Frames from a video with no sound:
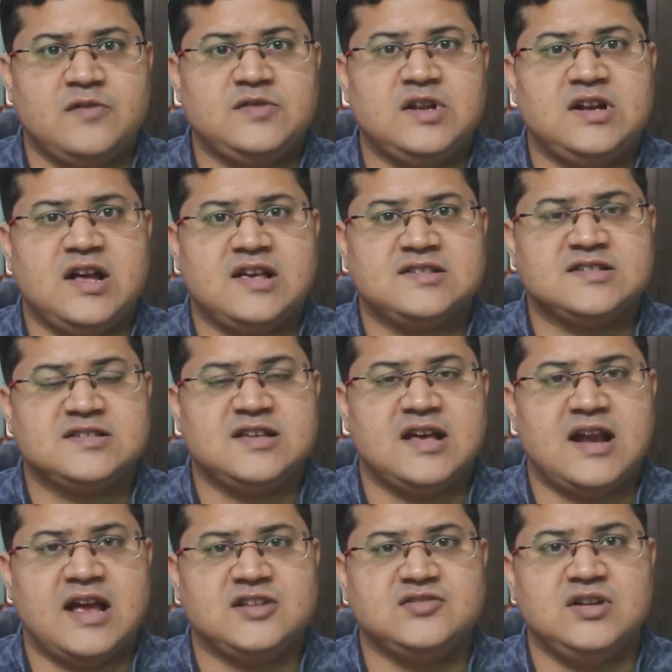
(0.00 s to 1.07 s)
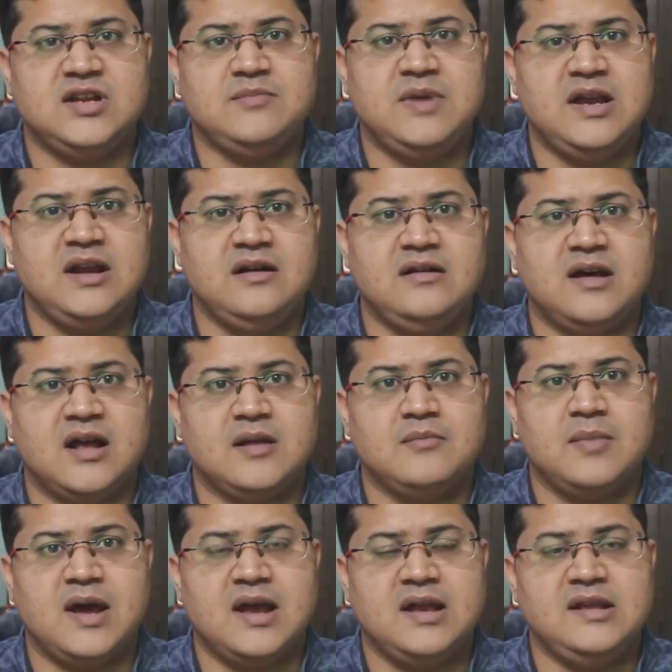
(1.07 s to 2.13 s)
the tasks are actually being done
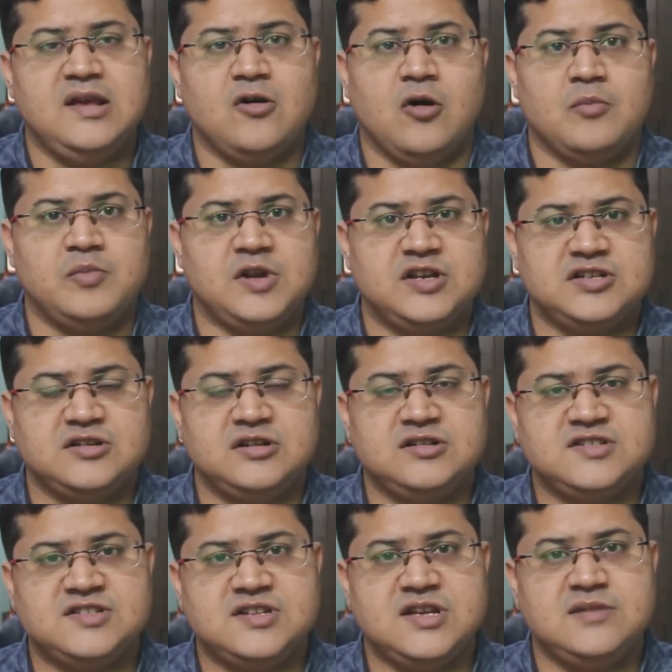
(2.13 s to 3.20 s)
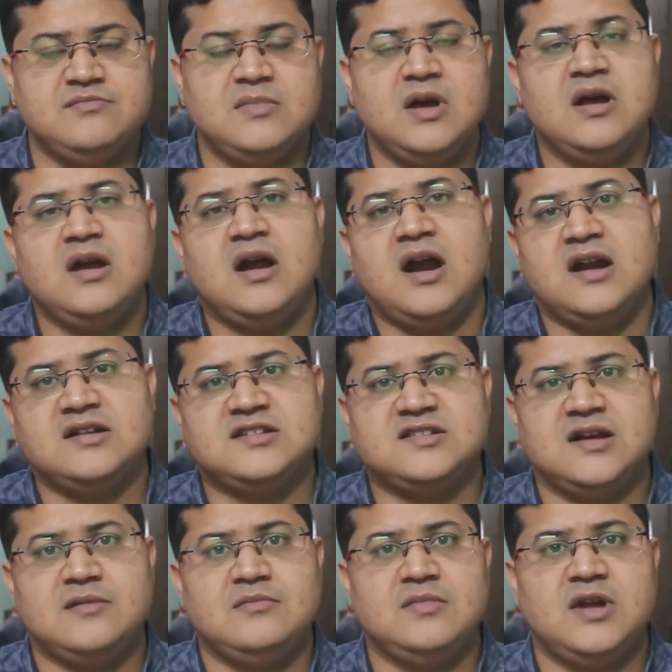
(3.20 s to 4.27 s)
by the operations team and
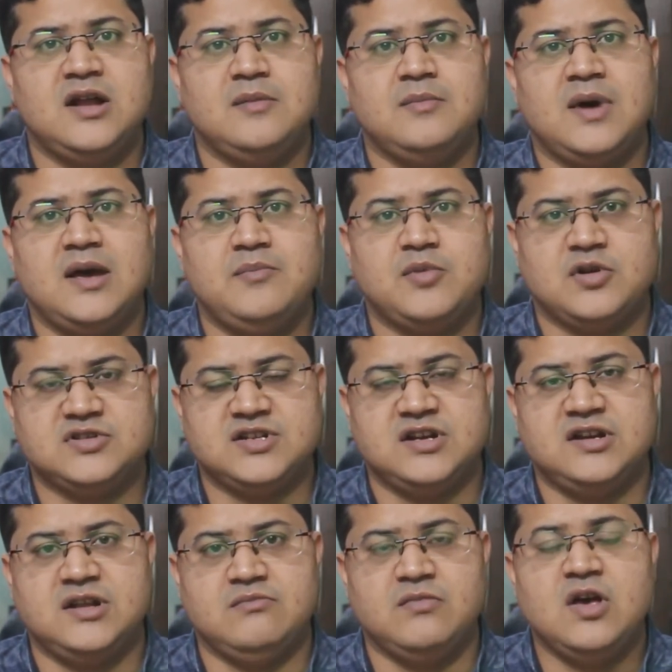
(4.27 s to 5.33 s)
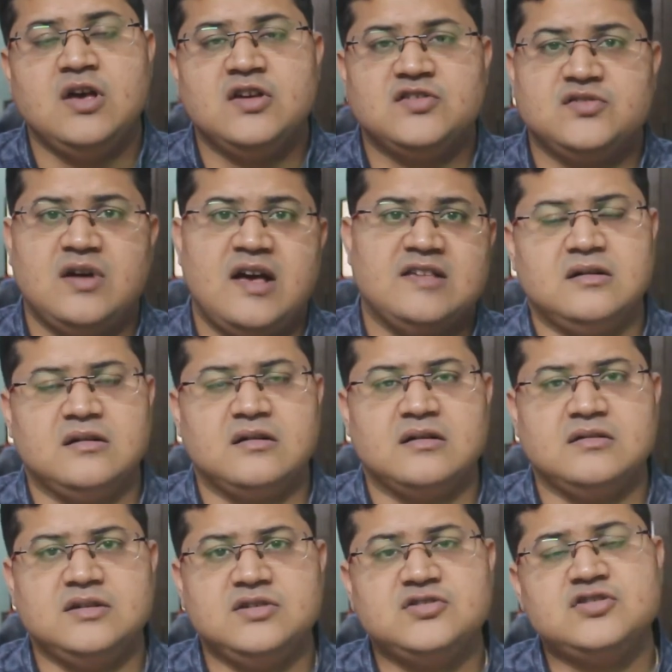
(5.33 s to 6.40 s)
some done by project team. So
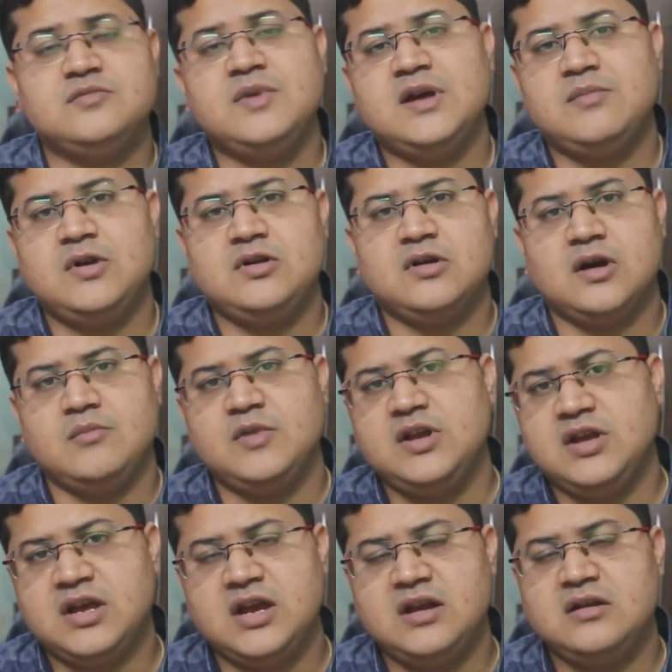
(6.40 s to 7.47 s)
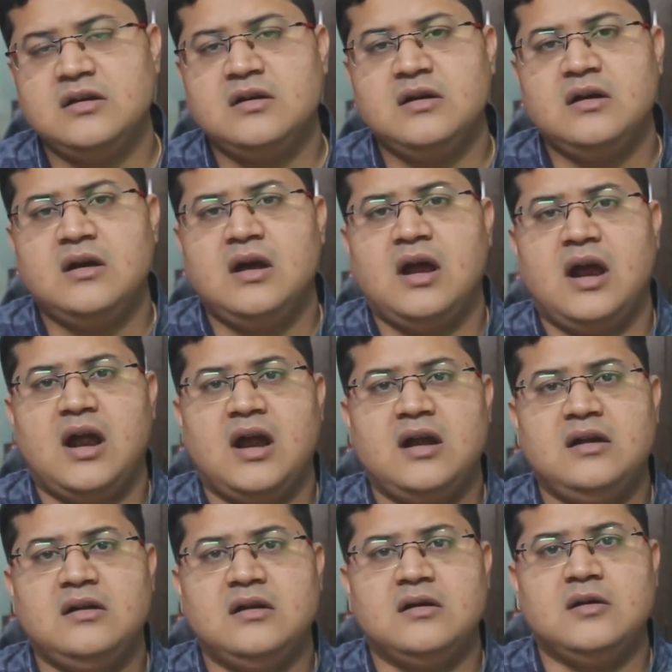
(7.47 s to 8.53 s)
you should be able to communicate
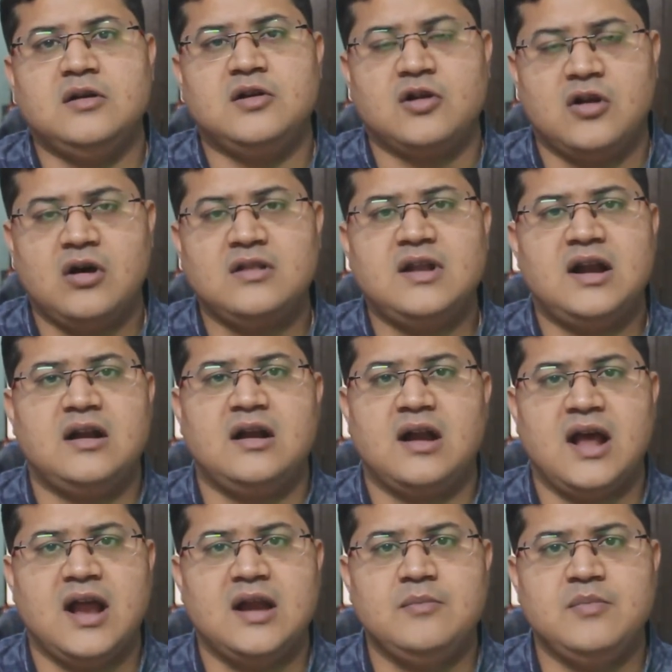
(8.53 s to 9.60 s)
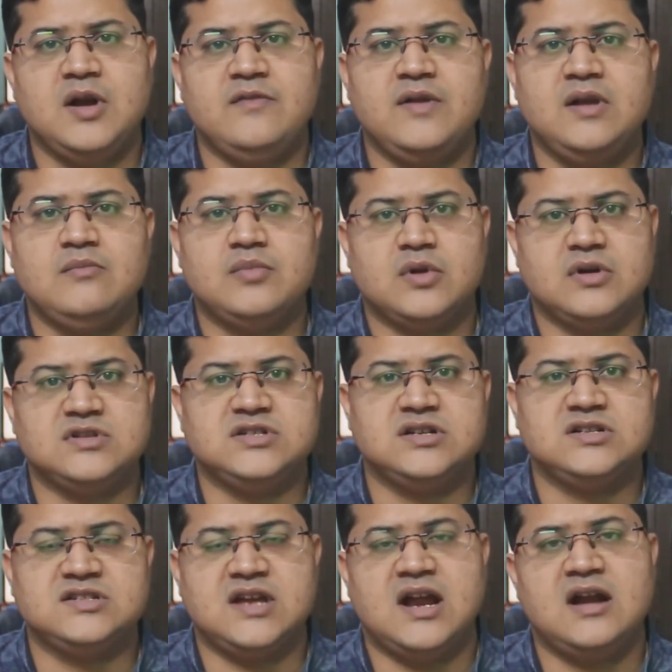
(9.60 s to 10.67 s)
and draw that line between
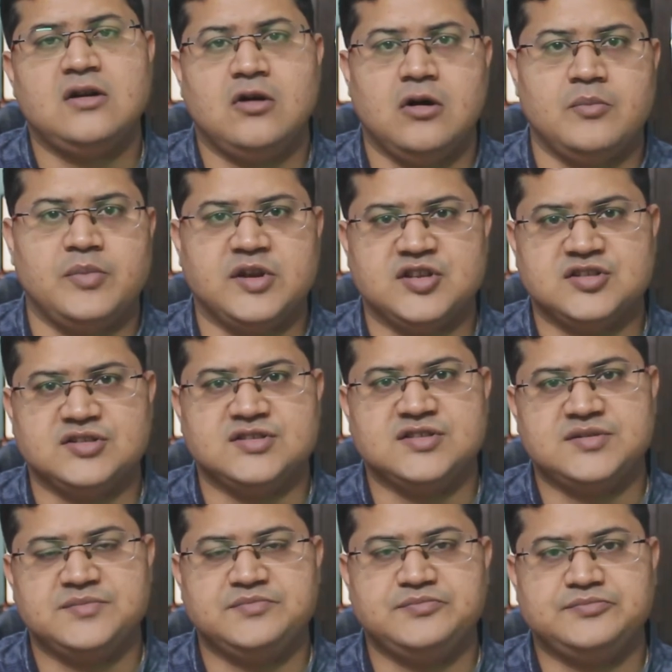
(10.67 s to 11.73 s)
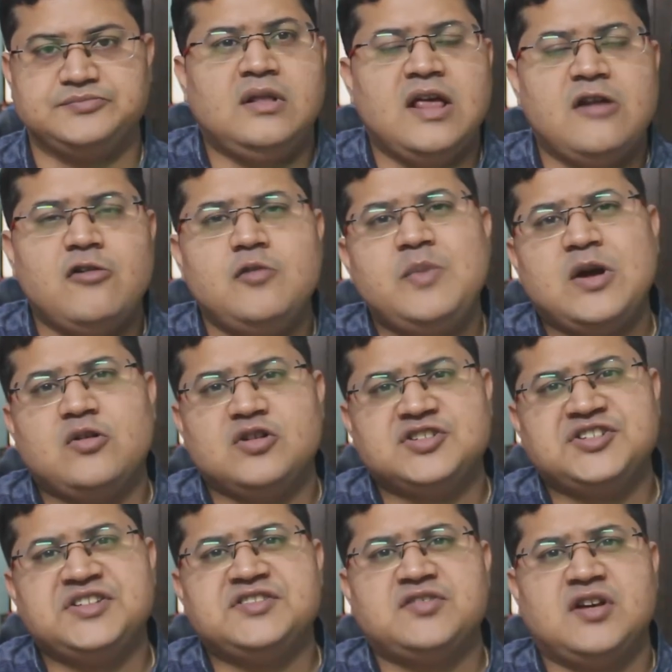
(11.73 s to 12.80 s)
projects and operations. There would be
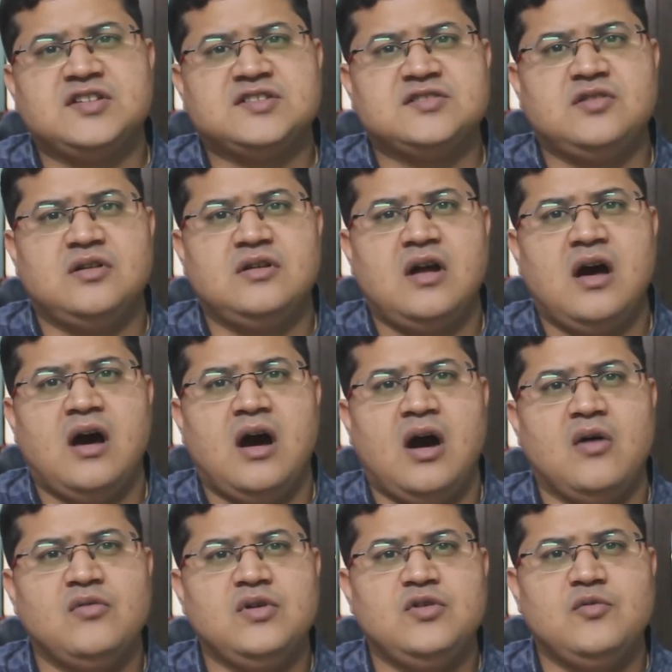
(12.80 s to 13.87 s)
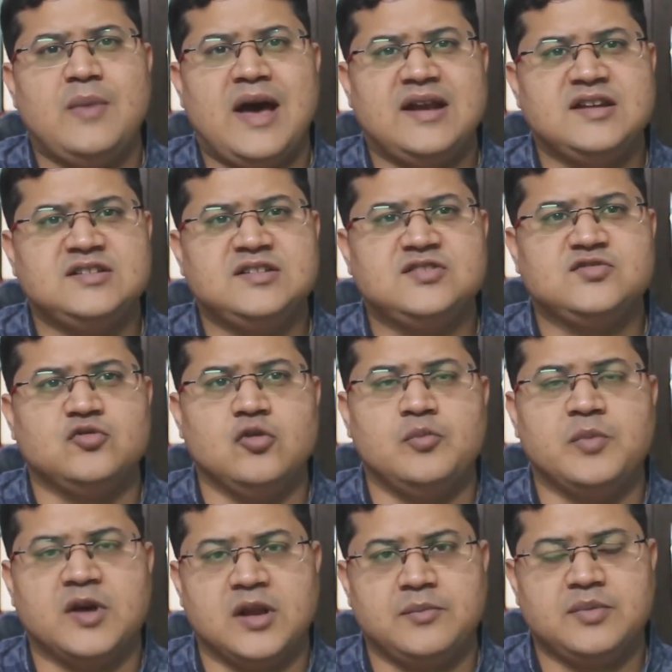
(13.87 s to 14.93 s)
questions asked on how you manage the
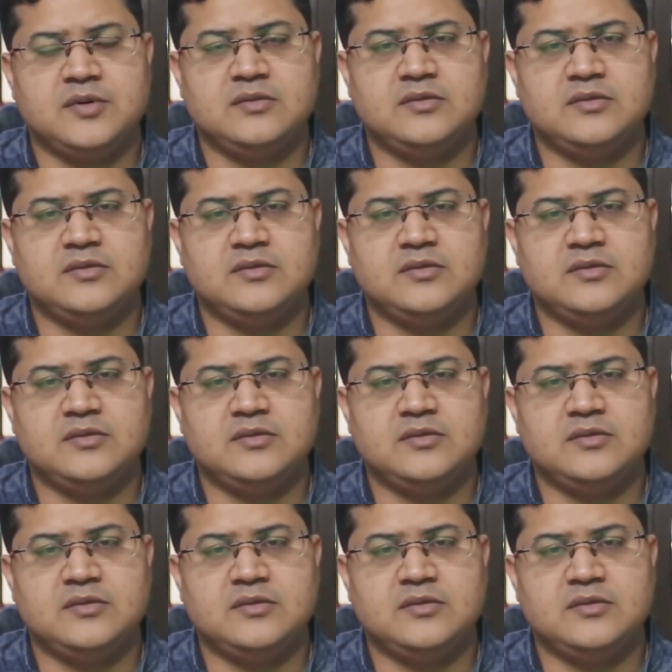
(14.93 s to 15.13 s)
scope creep.